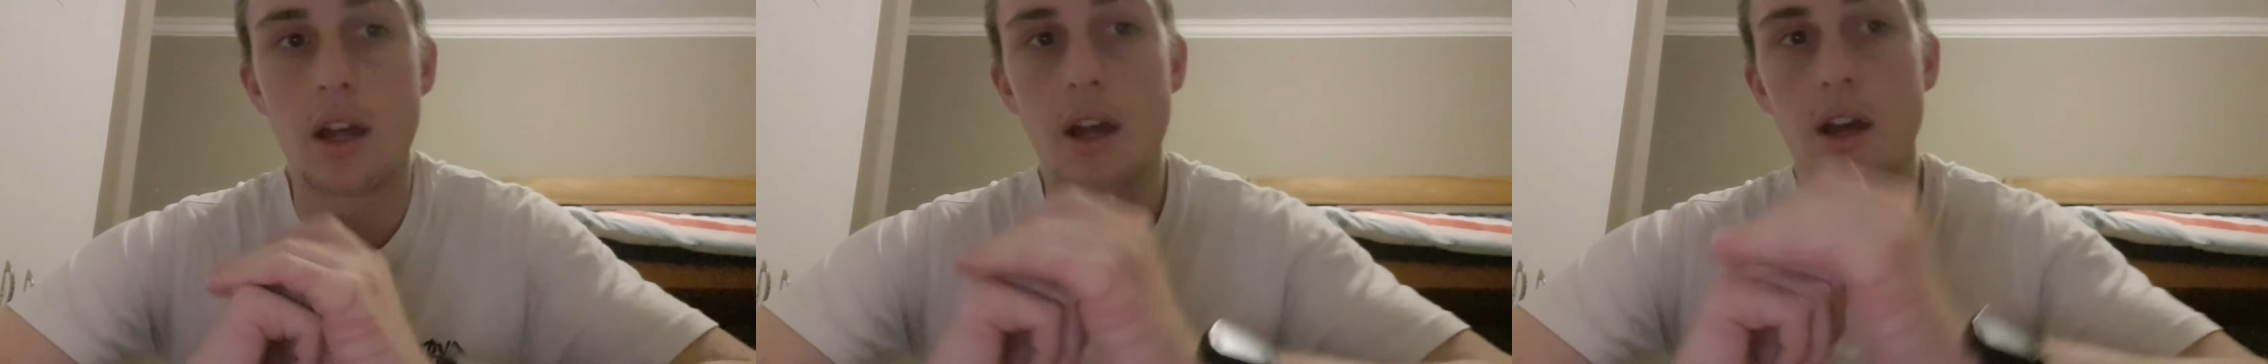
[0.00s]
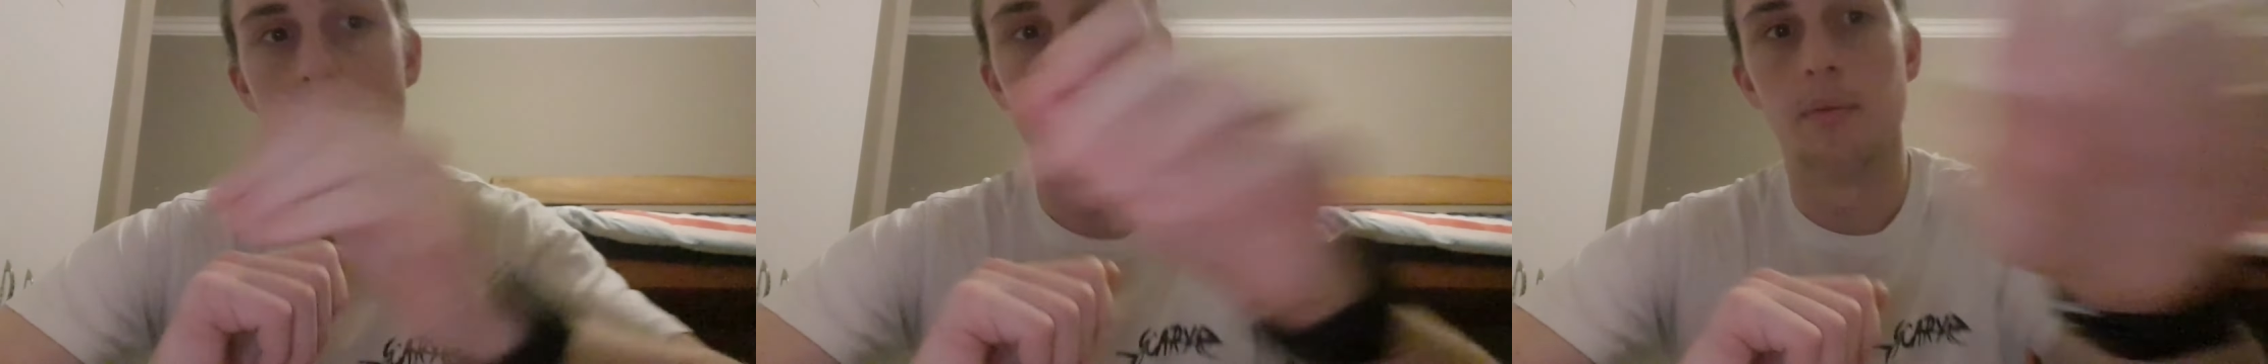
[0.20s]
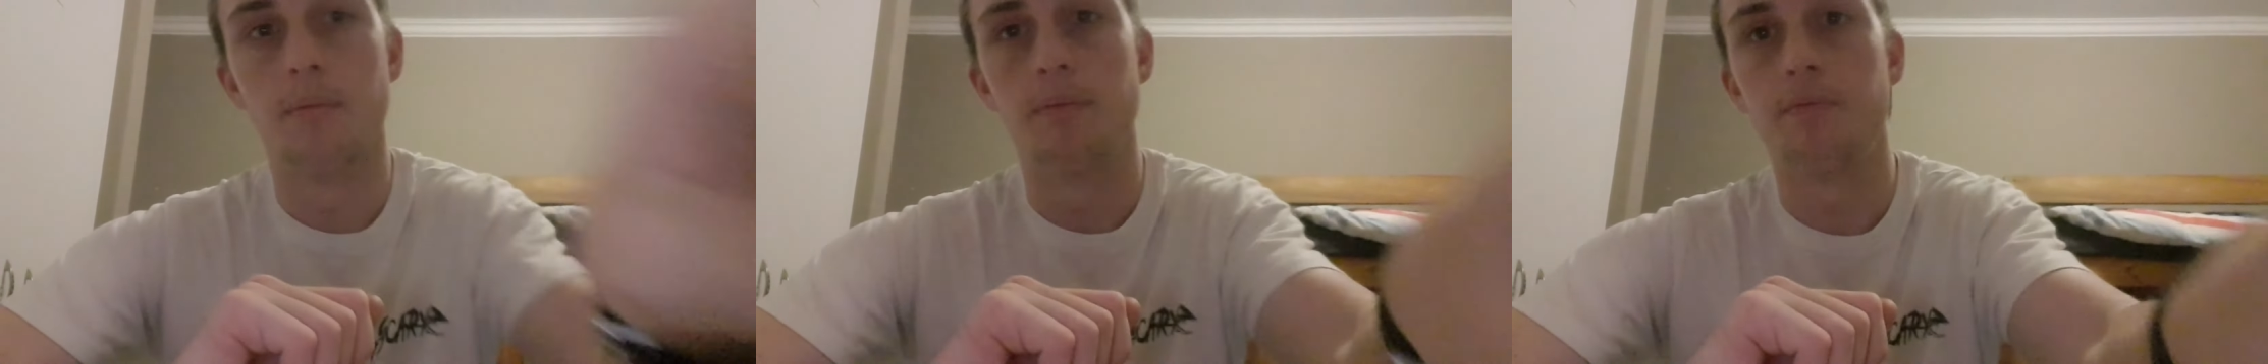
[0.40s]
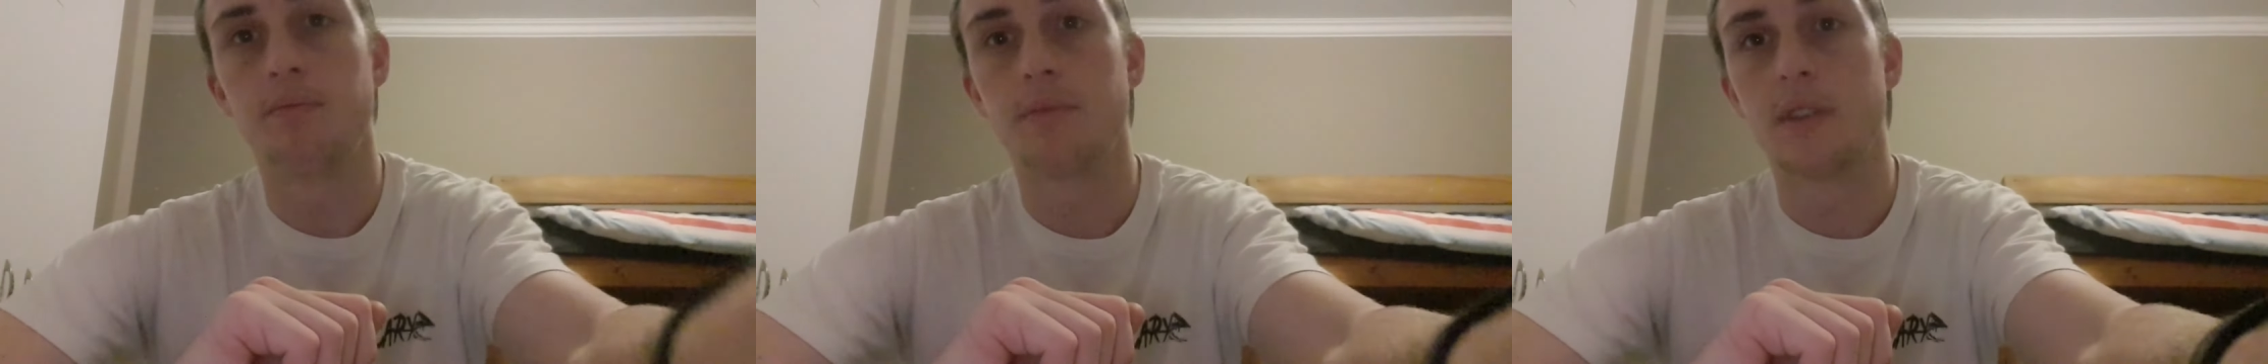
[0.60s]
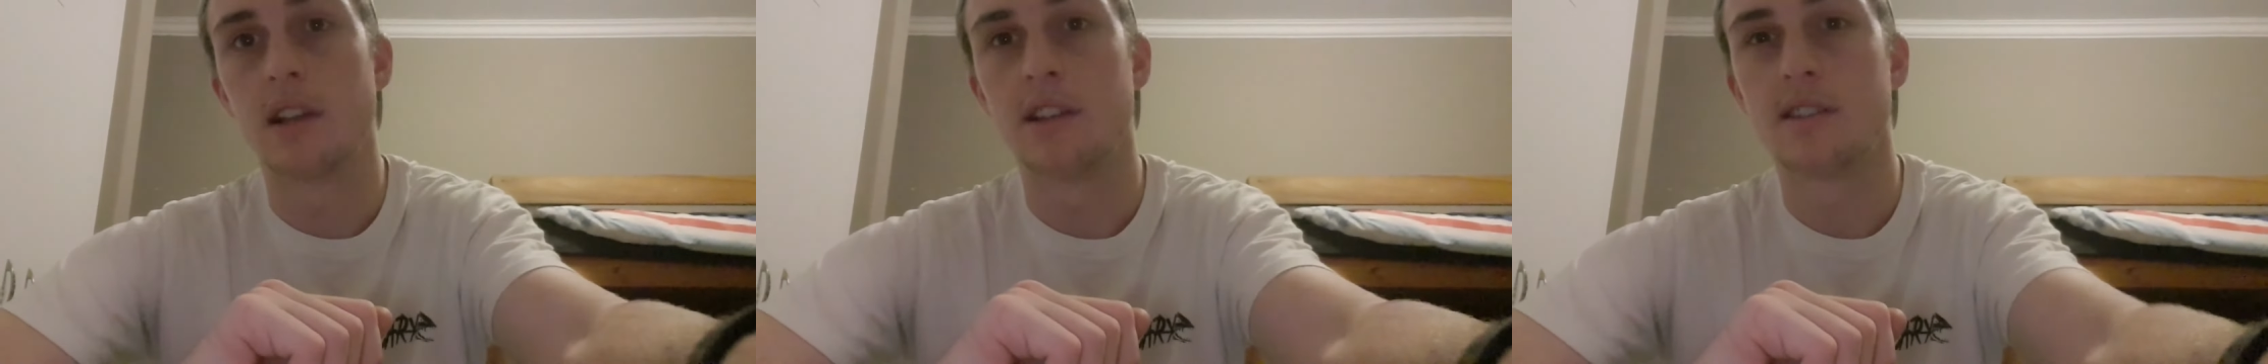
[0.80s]
um,
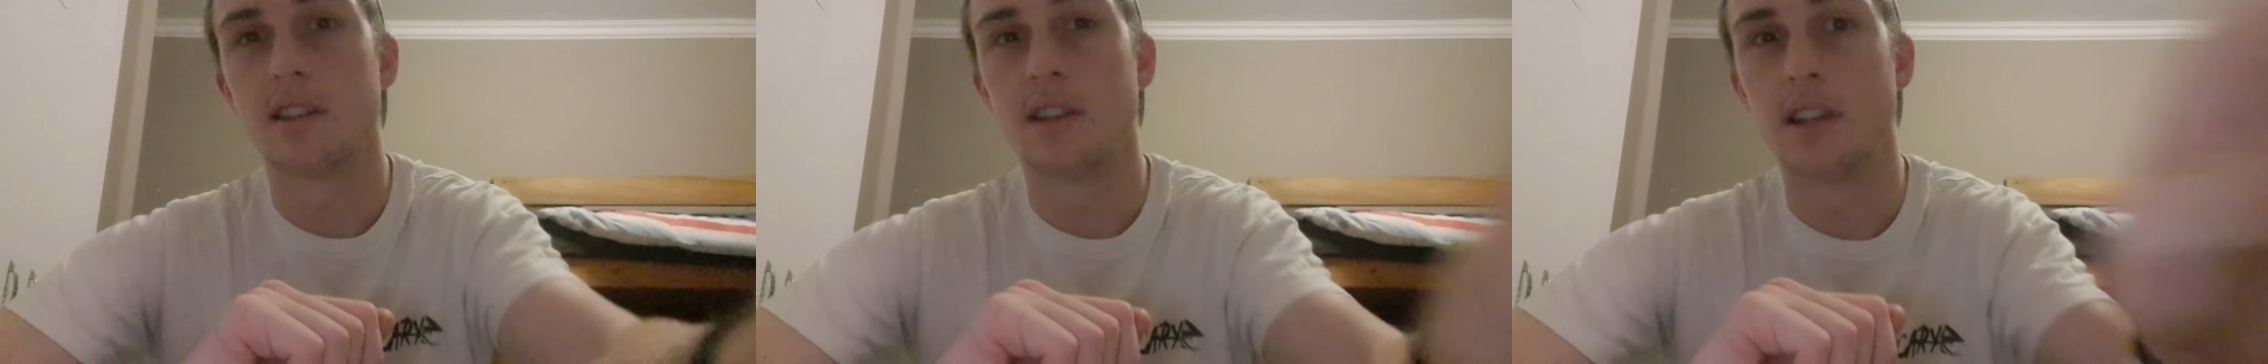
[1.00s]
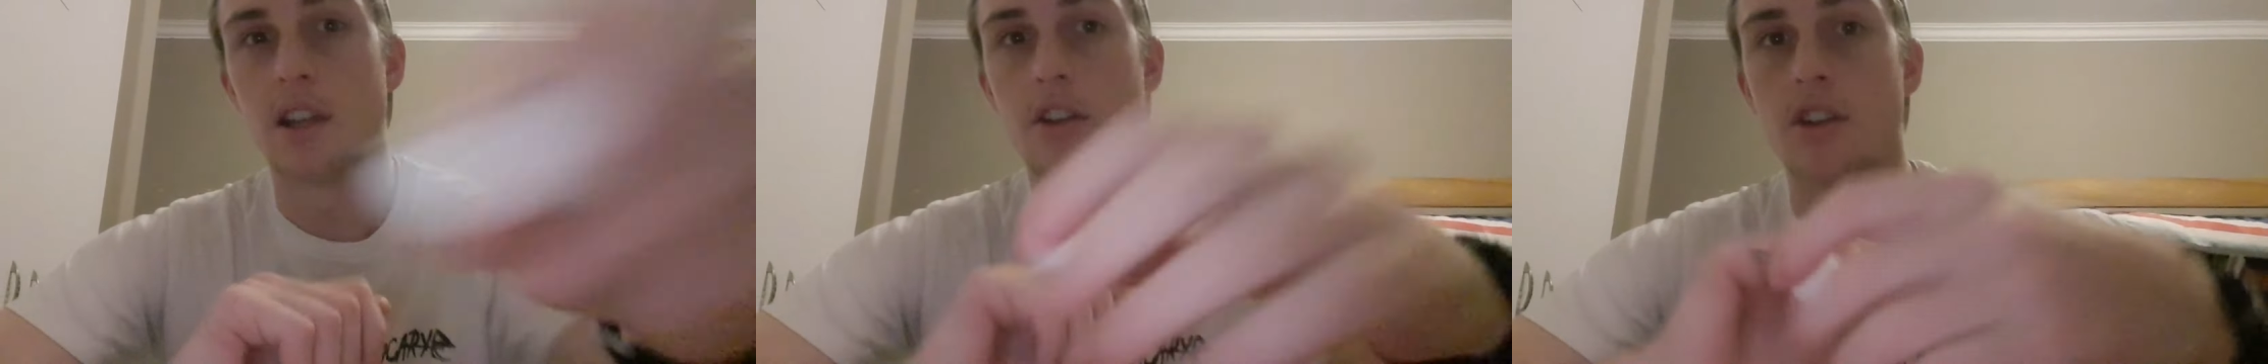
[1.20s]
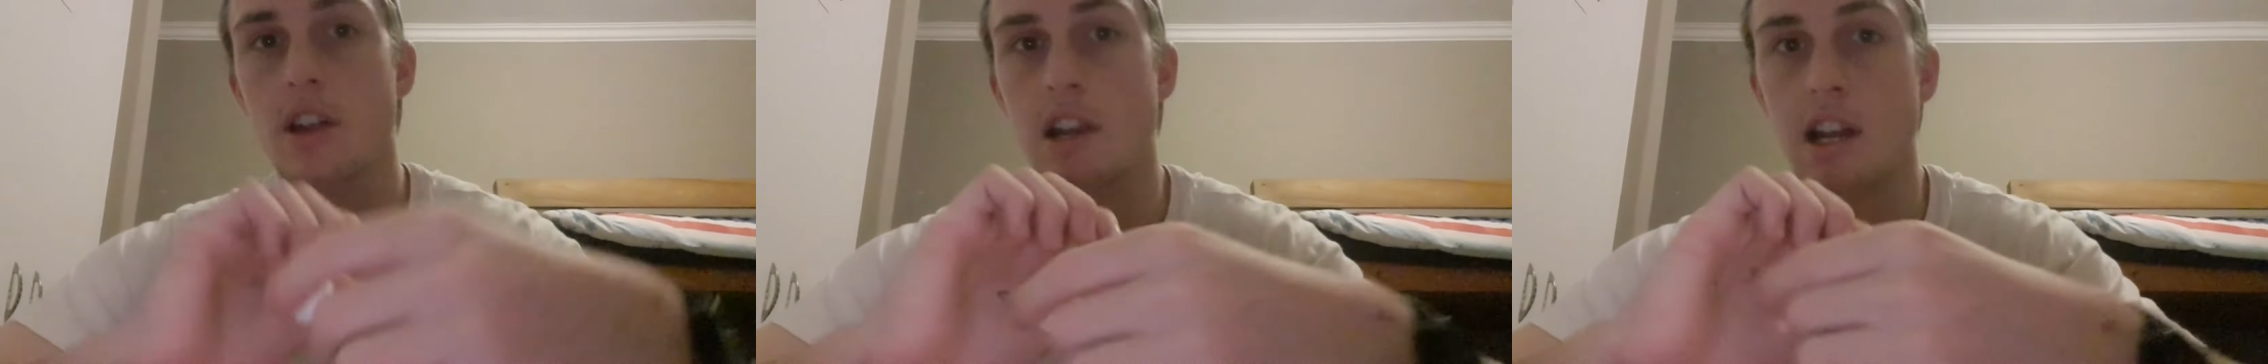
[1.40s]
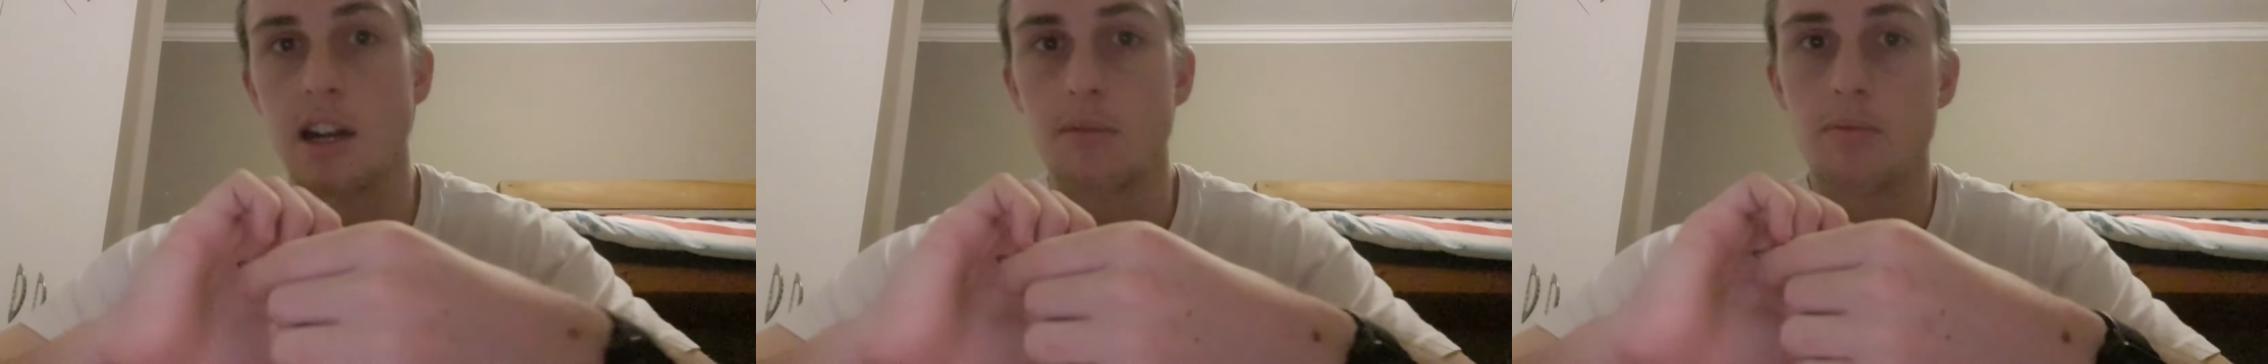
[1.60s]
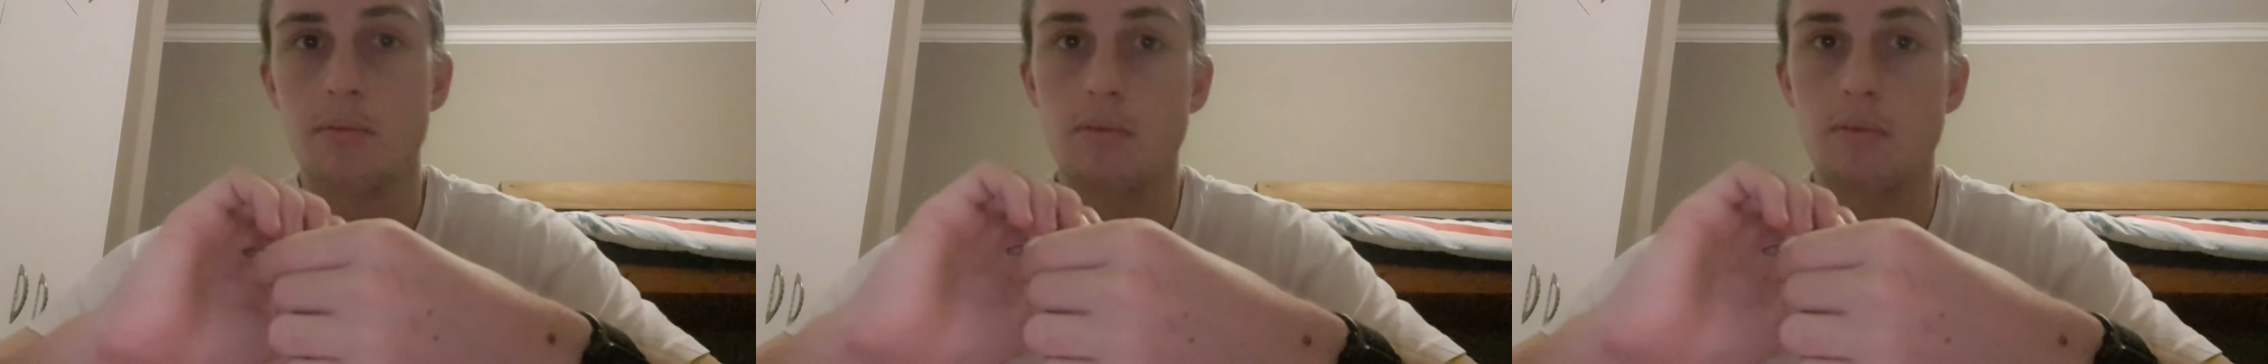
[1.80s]
let's say an area like